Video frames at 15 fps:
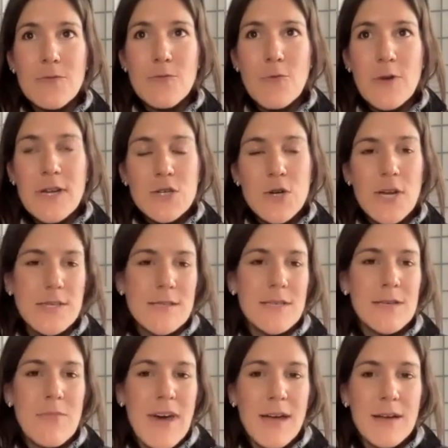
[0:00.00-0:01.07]

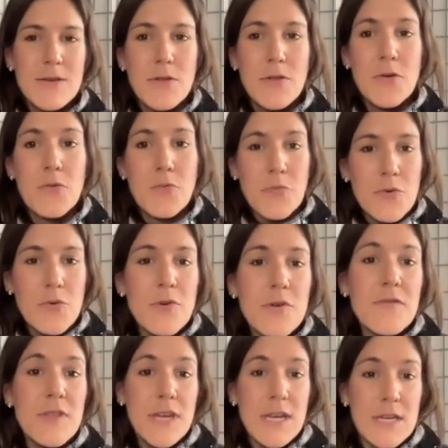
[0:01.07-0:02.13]
retracing back to the root
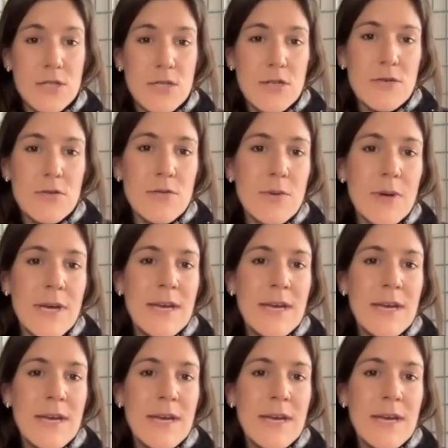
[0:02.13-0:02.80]
of the issue